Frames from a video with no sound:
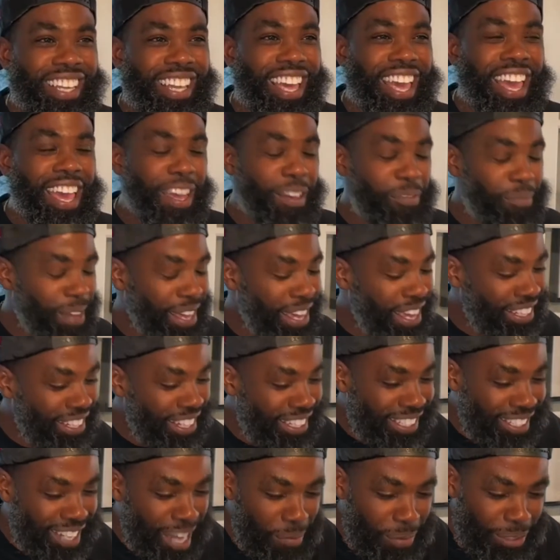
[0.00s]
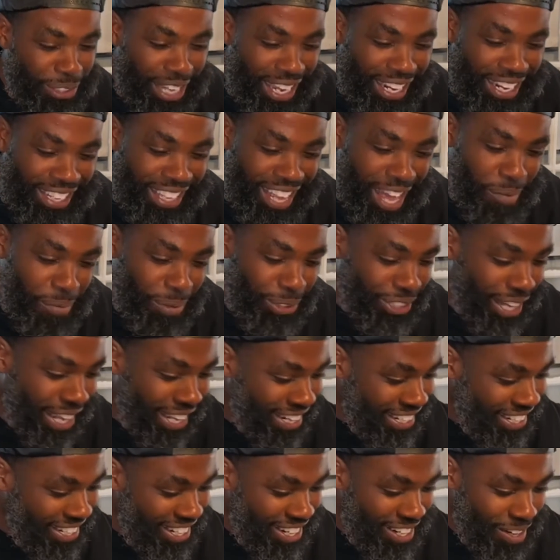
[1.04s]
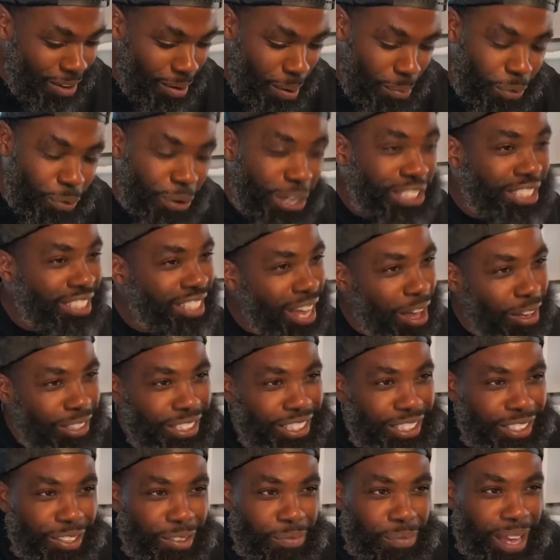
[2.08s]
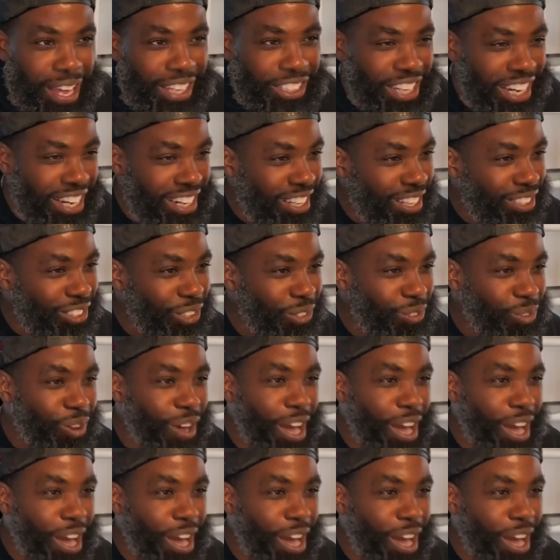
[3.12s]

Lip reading: Hey, man, listen, I've been reaching out to you, man, trying to get you on. I